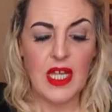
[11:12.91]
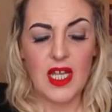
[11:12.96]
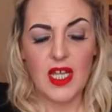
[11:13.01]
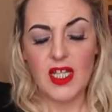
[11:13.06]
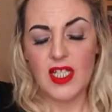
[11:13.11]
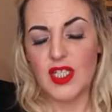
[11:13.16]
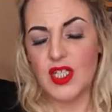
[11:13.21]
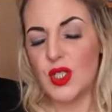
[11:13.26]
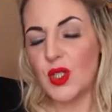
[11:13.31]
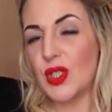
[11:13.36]

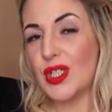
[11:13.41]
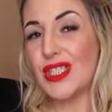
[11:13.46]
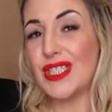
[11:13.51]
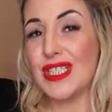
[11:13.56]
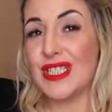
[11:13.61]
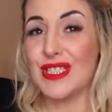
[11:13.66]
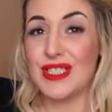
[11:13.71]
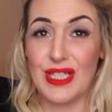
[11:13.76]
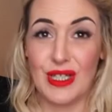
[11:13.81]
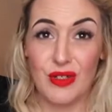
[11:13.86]
just look at
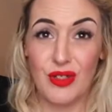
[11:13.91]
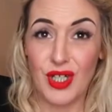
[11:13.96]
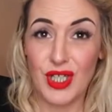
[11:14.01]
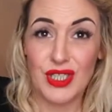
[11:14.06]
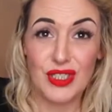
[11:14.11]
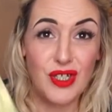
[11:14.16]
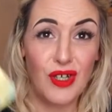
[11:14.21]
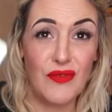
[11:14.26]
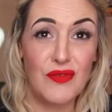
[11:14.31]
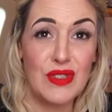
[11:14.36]
this now,
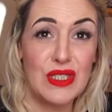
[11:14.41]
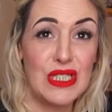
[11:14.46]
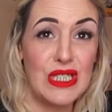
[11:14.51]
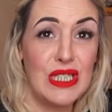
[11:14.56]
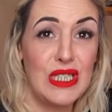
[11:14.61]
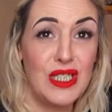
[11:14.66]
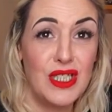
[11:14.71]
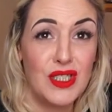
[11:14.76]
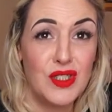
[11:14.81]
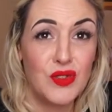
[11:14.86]
guys.
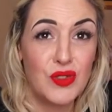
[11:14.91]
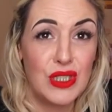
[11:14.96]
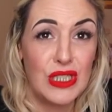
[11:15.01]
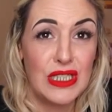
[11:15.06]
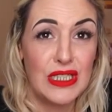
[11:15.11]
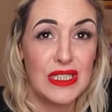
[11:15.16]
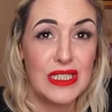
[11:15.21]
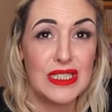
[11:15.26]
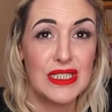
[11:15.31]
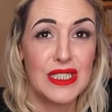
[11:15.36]
Obviously it's only
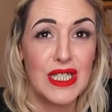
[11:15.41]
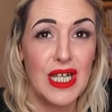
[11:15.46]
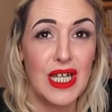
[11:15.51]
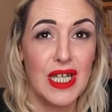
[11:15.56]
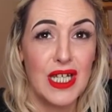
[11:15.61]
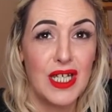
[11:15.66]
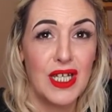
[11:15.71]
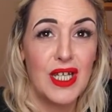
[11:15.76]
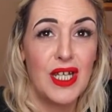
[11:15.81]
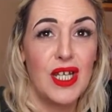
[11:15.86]
in this
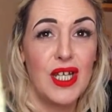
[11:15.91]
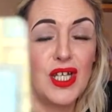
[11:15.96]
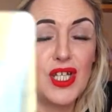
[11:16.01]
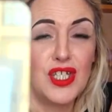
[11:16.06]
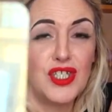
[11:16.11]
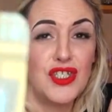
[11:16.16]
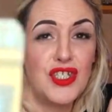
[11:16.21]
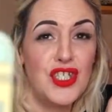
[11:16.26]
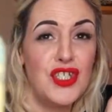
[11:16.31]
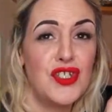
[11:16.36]
deck.
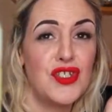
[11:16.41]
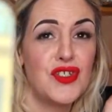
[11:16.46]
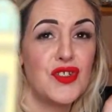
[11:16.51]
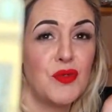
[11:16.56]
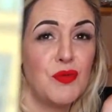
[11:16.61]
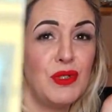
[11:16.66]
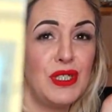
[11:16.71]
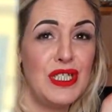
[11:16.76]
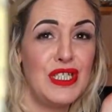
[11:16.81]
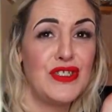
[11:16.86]

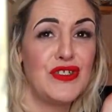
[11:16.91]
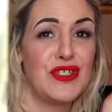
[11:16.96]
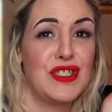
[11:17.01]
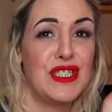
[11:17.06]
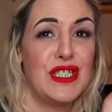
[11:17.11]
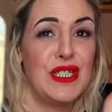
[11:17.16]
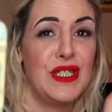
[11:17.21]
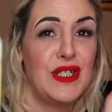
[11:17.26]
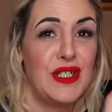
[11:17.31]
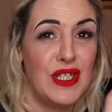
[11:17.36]
Somebody's just
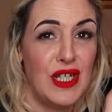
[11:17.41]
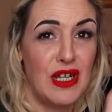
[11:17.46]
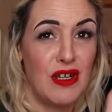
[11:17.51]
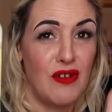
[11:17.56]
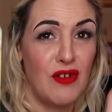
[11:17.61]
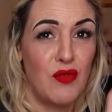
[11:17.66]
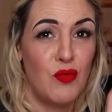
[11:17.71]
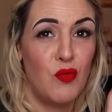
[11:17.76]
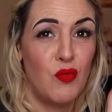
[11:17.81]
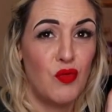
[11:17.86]
sitting
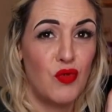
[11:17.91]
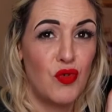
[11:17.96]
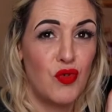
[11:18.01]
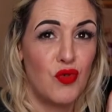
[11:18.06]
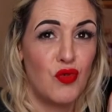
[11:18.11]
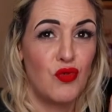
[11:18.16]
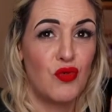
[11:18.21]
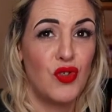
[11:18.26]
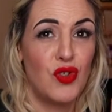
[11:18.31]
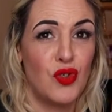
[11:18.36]
there,
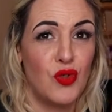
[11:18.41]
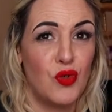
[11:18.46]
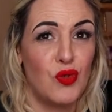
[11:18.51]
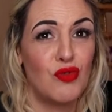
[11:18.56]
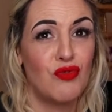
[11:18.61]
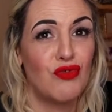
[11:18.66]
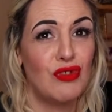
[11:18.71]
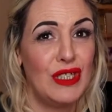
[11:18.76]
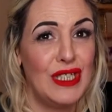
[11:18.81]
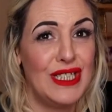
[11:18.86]
you know,
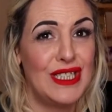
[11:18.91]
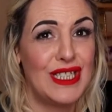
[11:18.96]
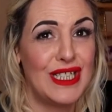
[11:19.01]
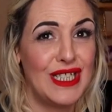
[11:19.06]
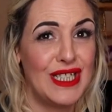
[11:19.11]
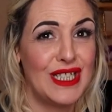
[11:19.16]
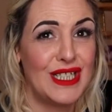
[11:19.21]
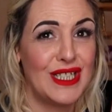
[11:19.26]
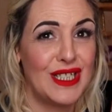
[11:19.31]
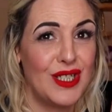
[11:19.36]
really
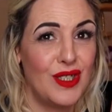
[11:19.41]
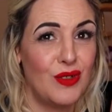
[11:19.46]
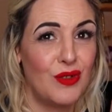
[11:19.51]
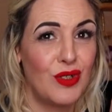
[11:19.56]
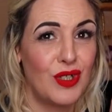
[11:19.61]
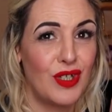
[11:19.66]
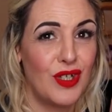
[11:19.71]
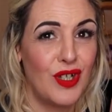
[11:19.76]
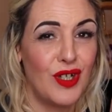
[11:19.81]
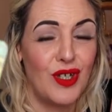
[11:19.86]
thinking and
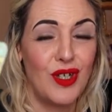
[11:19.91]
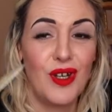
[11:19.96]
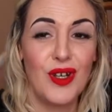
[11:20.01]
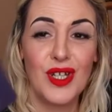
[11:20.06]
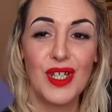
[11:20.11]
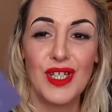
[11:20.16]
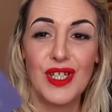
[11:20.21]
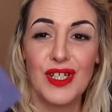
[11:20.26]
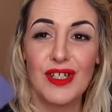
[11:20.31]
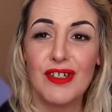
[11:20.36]
looking
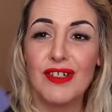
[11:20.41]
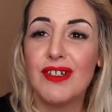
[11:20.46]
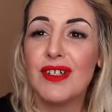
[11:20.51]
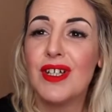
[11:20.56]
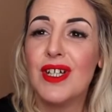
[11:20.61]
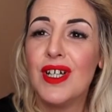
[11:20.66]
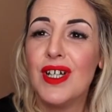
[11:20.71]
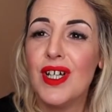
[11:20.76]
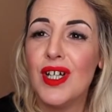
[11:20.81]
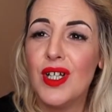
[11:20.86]
online here,
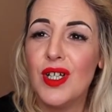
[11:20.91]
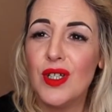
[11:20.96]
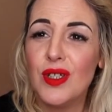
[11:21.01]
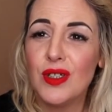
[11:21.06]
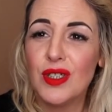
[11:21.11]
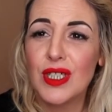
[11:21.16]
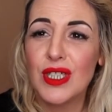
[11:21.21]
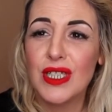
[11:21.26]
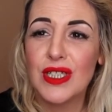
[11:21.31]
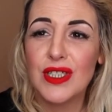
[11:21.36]

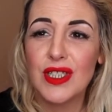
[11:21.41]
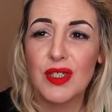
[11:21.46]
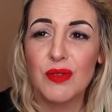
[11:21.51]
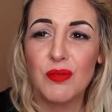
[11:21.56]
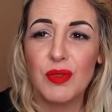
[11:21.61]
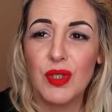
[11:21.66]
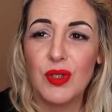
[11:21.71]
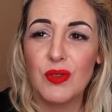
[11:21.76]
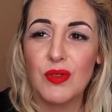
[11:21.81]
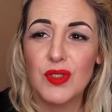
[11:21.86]
looking at the
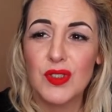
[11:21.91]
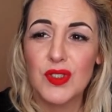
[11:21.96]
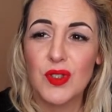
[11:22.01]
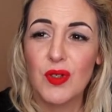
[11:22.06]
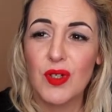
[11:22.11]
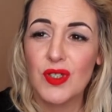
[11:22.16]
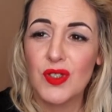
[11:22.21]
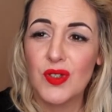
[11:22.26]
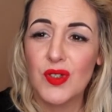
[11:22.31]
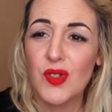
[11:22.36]
computer. So
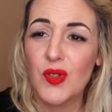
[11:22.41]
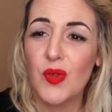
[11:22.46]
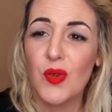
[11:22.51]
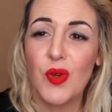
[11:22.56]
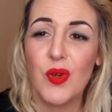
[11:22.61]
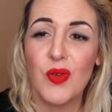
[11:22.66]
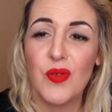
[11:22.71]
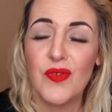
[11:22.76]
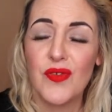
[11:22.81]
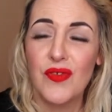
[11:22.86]
I don't
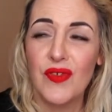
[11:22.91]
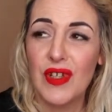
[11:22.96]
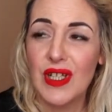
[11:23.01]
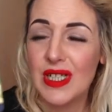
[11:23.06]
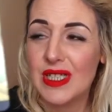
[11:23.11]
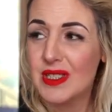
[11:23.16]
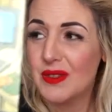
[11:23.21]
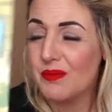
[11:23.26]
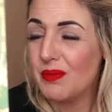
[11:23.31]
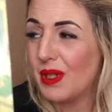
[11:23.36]
know, it
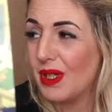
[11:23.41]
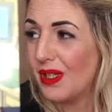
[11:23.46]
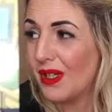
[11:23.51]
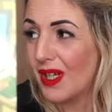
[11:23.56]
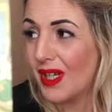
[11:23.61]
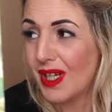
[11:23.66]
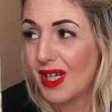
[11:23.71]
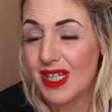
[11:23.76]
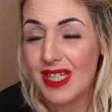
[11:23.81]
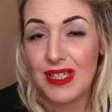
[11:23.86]
feels a bit
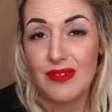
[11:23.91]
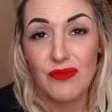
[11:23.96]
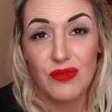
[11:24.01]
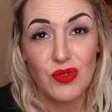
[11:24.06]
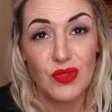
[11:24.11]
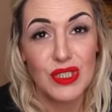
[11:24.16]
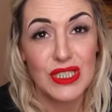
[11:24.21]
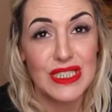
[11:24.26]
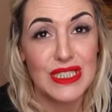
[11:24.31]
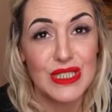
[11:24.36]
like, and even
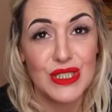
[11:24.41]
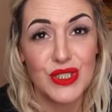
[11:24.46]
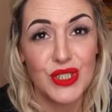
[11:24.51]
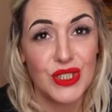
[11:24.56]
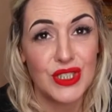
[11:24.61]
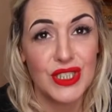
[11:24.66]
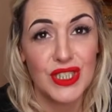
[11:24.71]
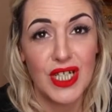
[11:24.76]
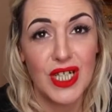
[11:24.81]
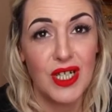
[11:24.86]
though this is
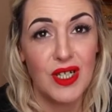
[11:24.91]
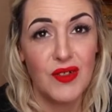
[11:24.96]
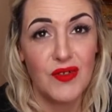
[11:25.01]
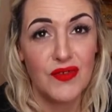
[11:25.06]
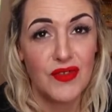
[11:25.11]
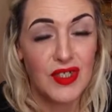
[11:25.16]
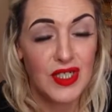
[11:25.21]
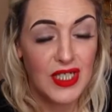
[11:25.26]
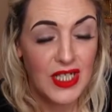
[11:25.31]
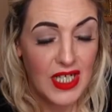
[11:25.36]
not the card
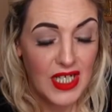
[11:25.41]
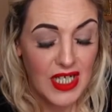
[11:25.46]
for it,